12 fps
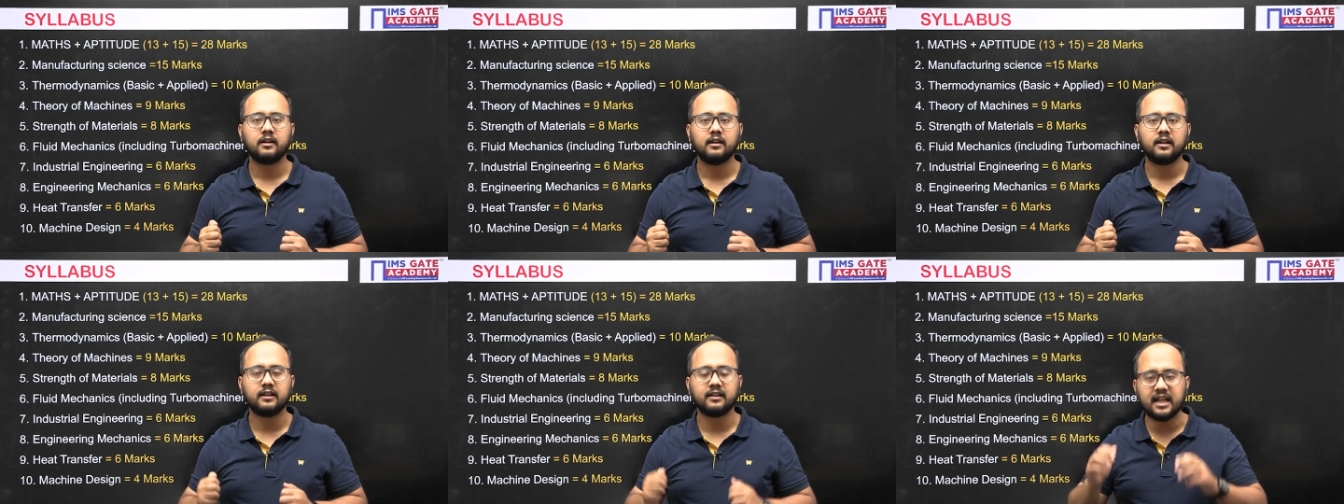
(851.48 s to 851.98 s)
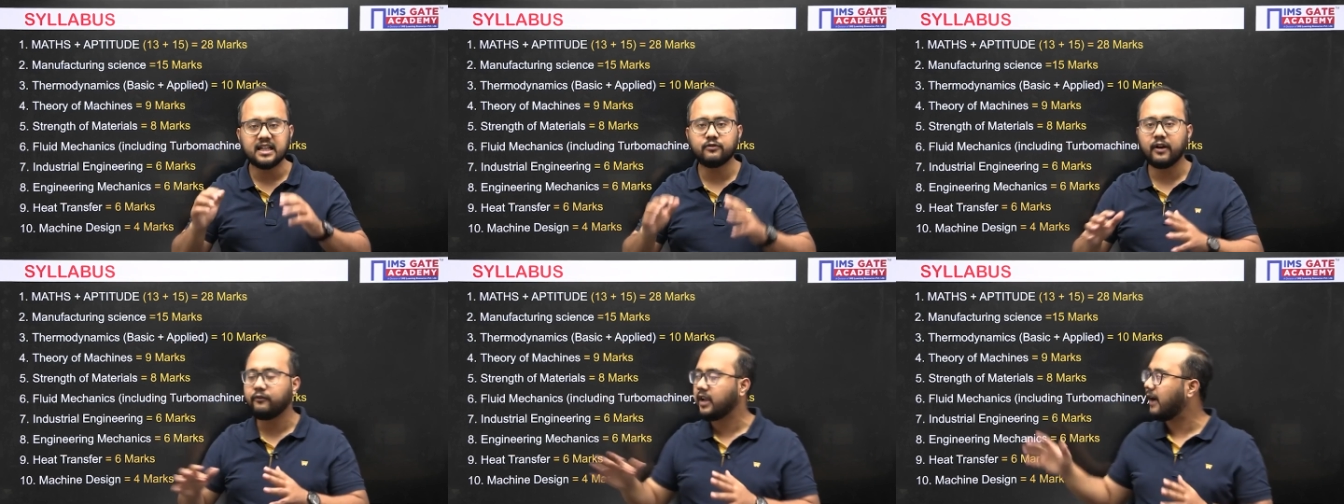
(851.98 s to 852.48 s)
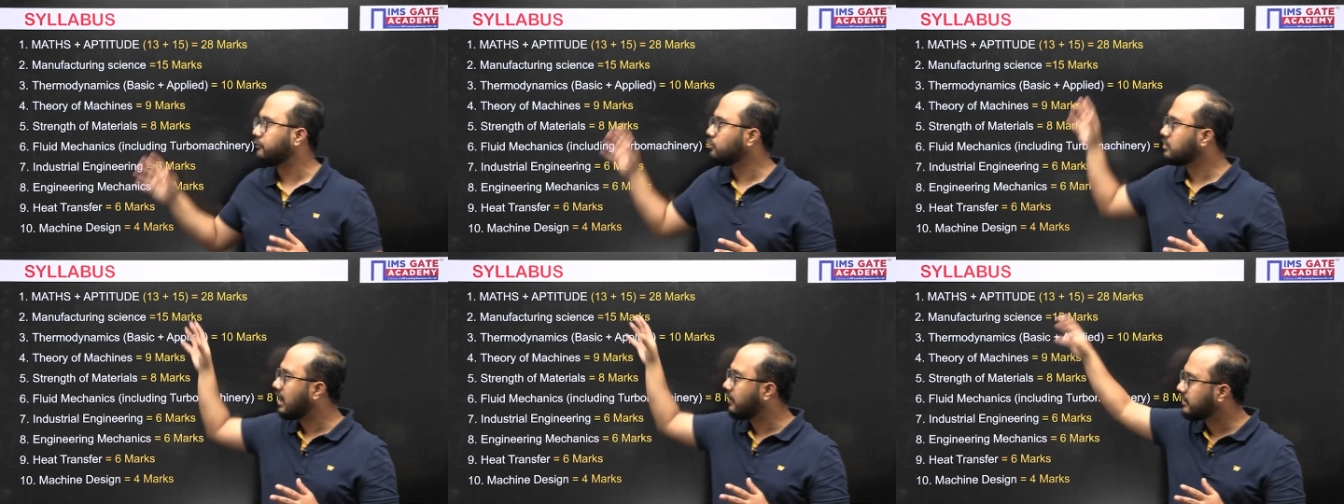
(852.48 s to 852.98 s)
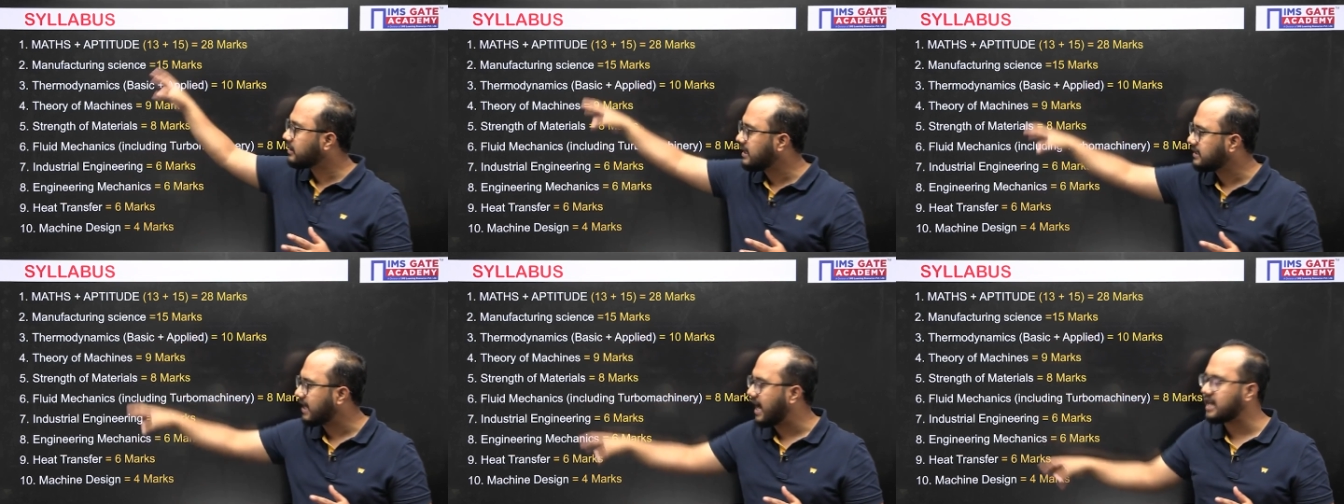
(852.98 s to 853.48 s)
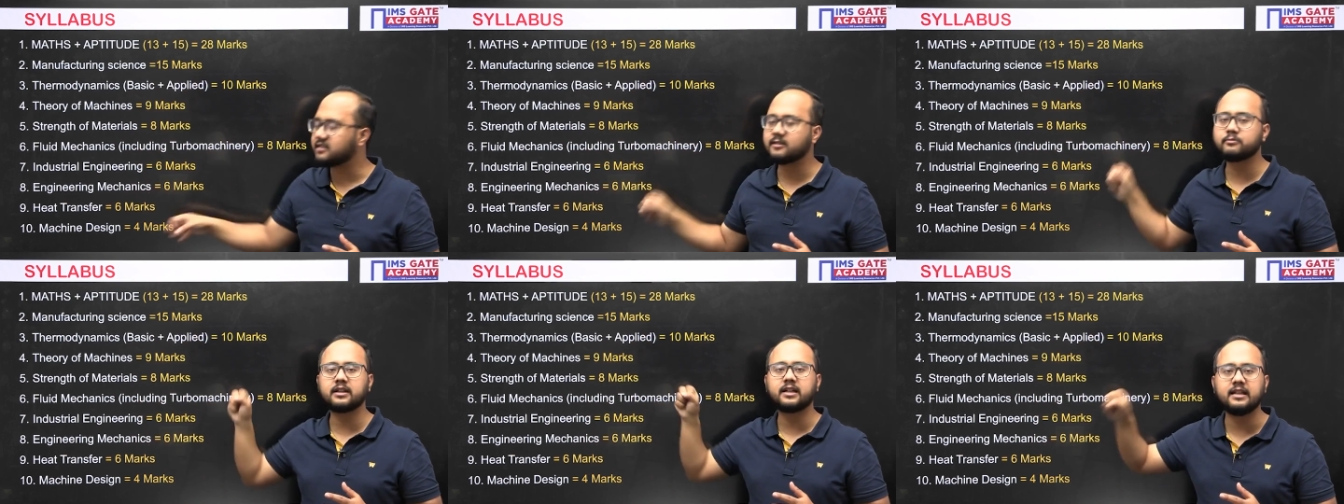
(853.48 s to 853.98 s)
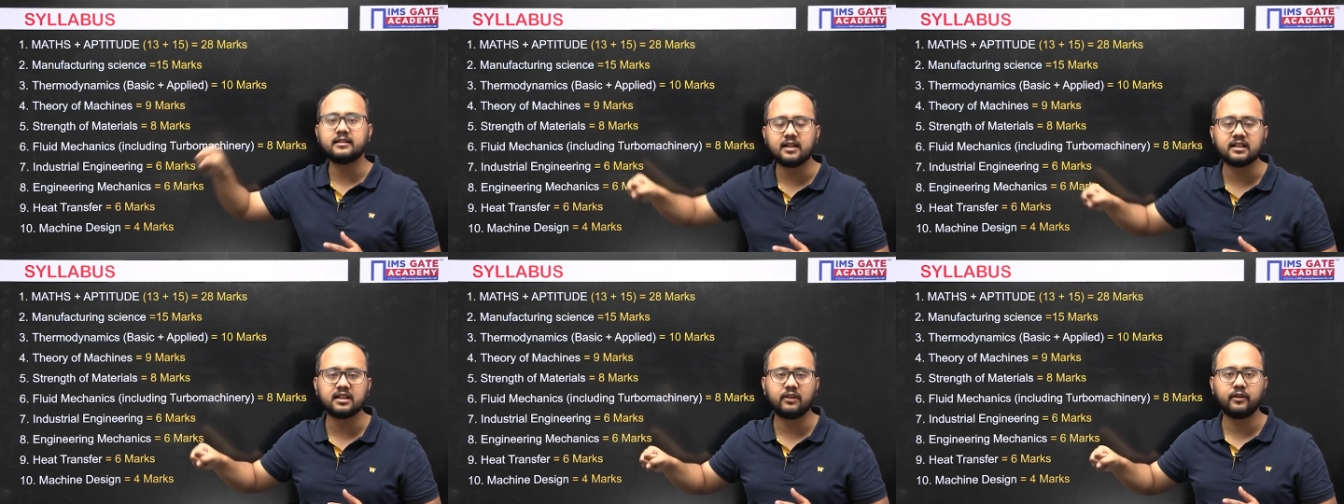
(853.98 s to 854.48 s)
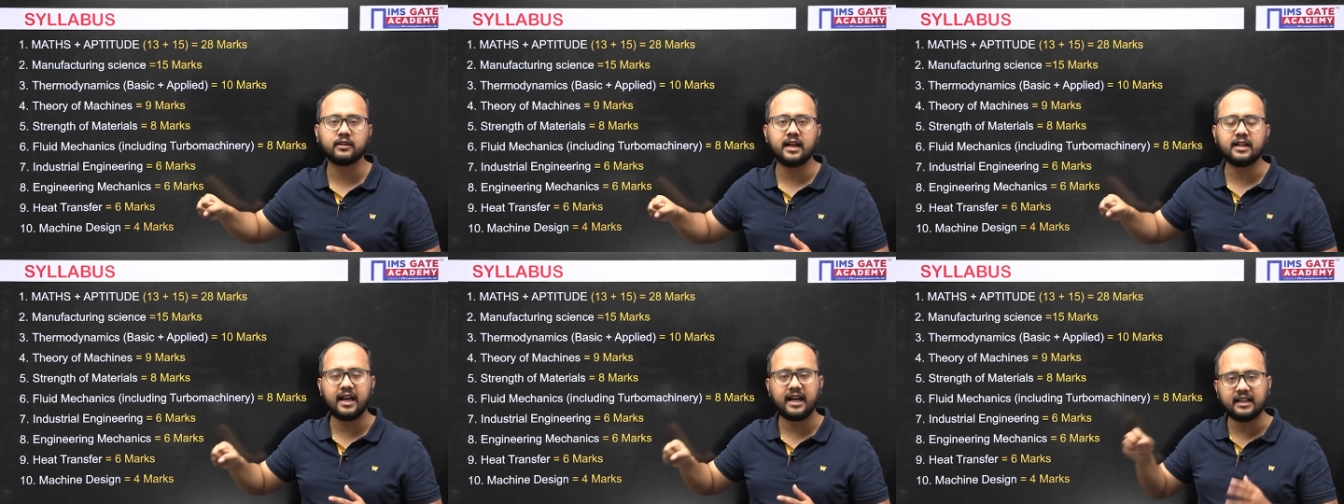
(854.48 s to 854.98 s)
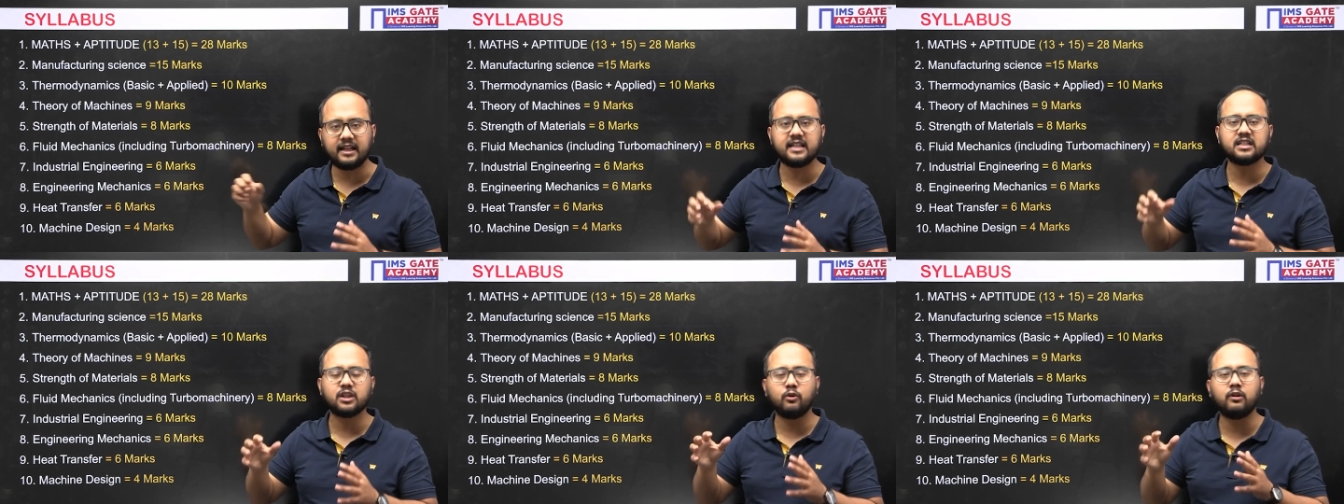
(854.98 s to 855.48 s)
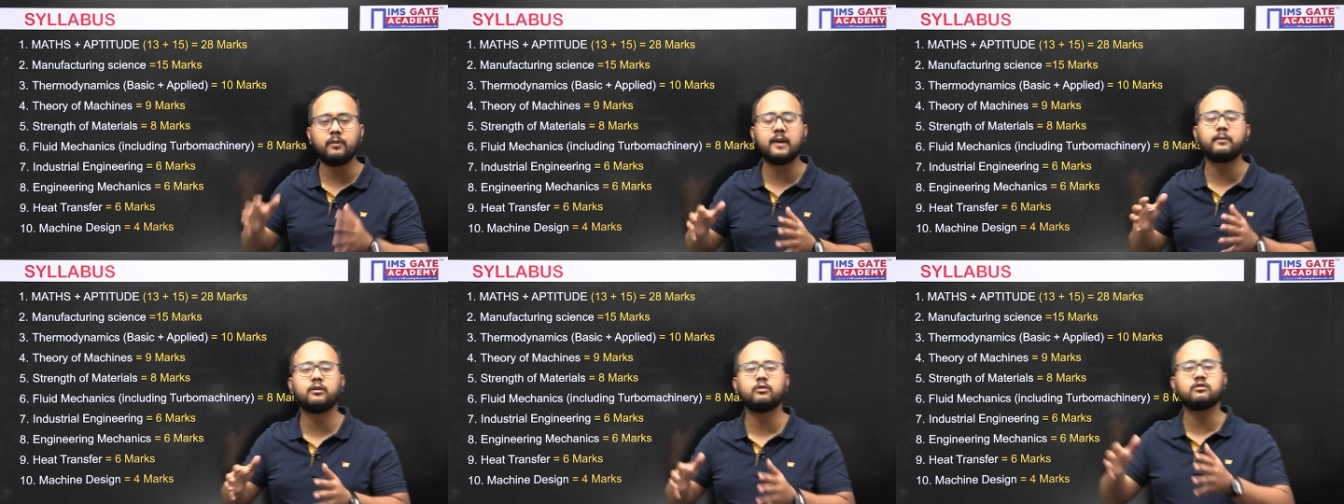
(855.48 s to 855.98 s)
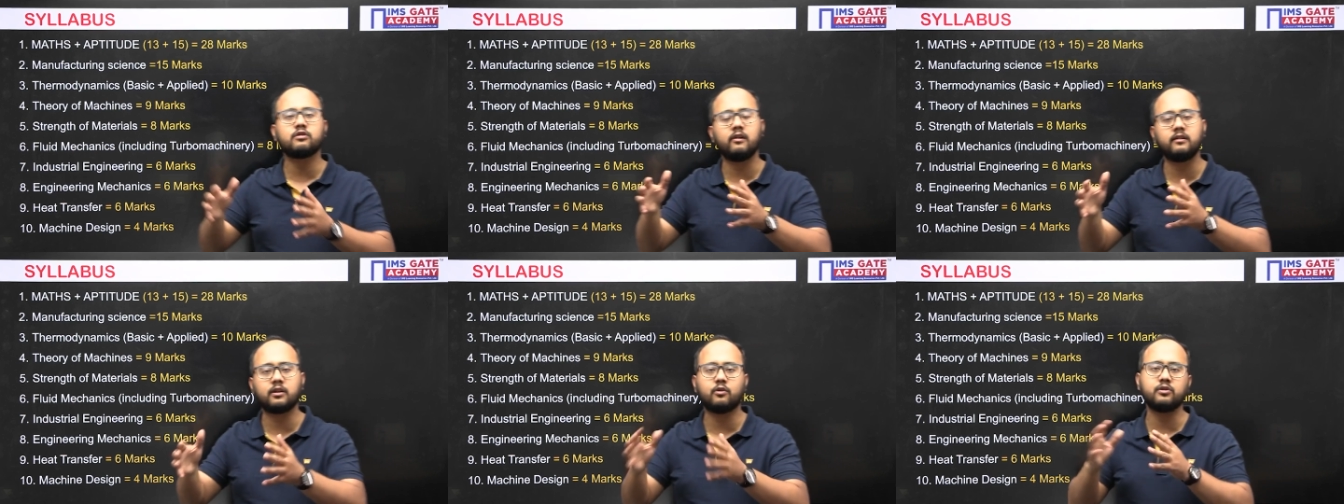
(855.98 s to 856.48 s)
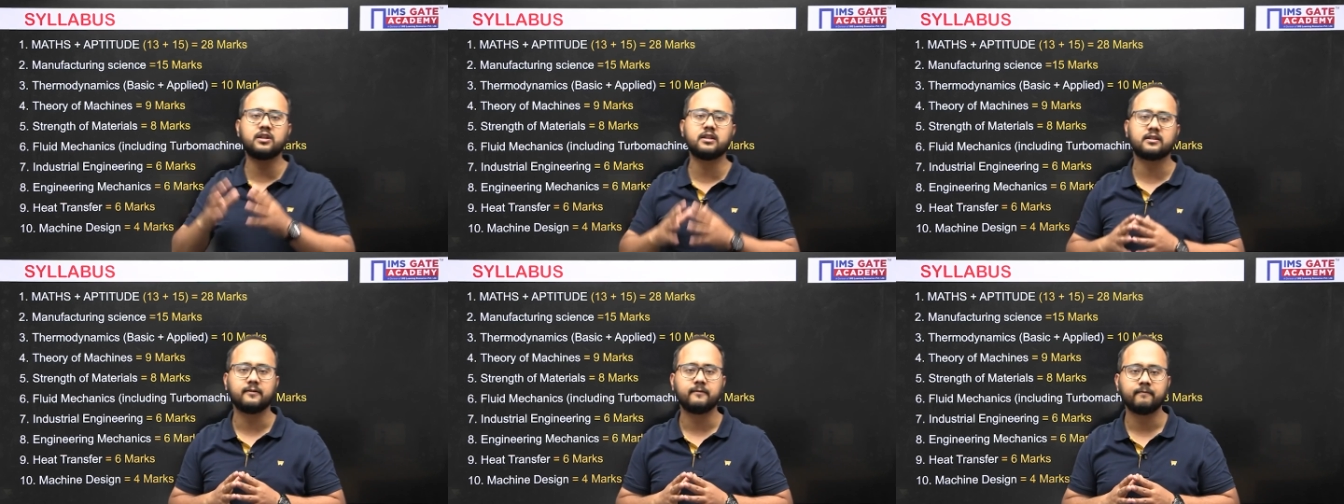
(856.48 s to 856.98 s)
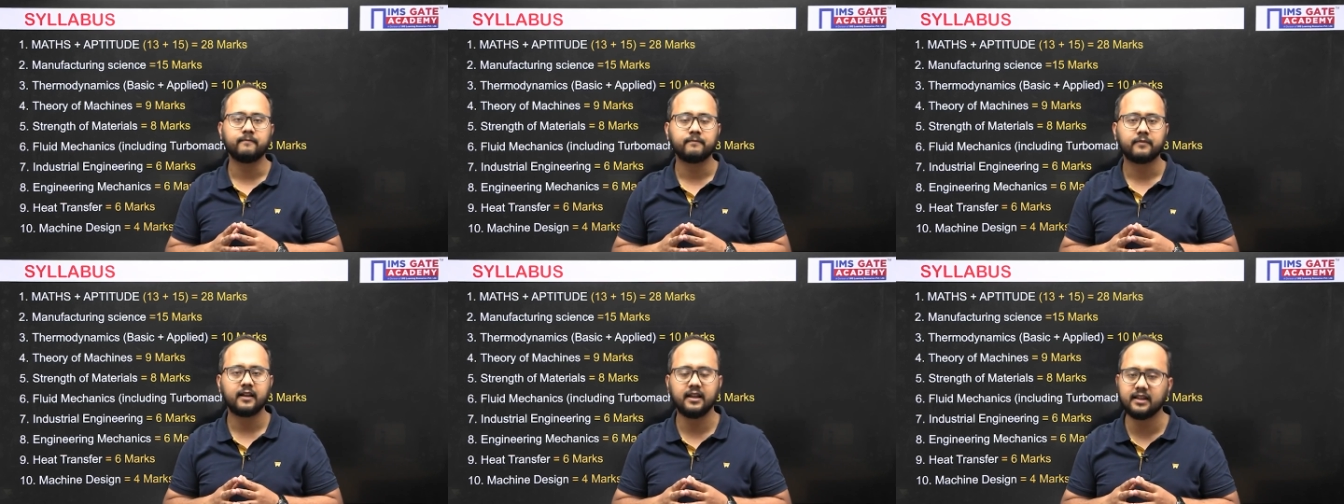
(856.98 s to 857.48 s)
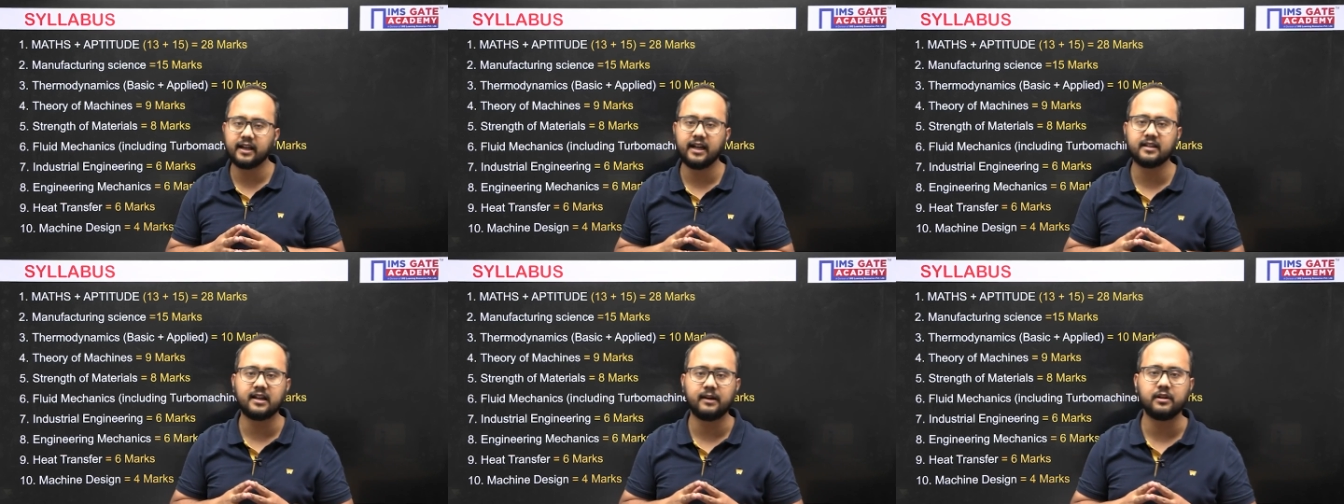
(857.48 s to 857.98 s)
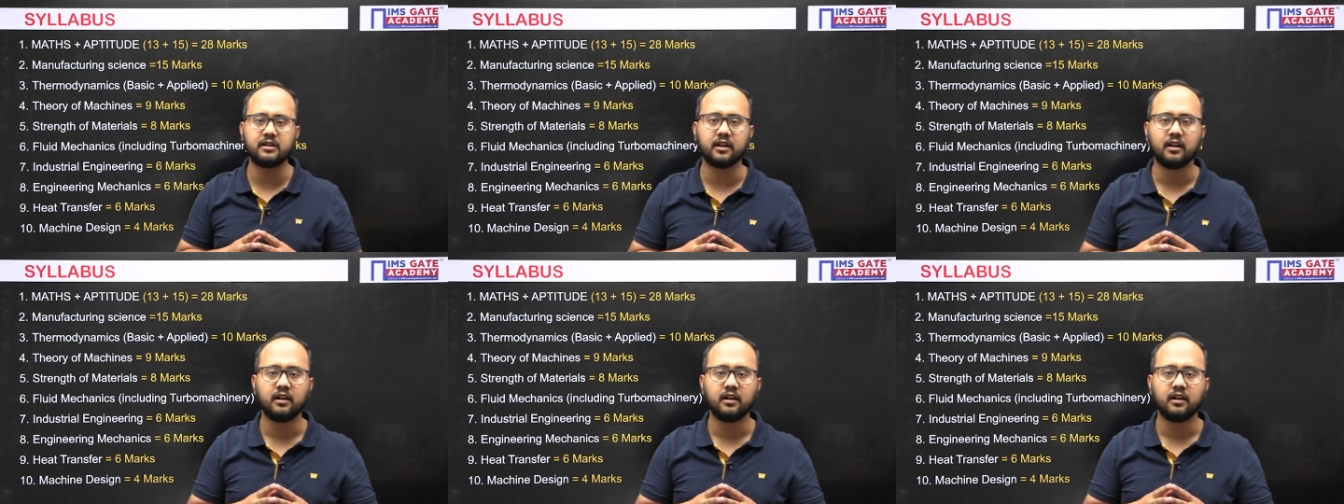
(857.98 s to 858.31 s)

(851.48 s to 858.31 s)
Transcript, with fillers: That's why we have to cover the entire subject in such a way that at least you will be able to solve the questions in the GATE examination.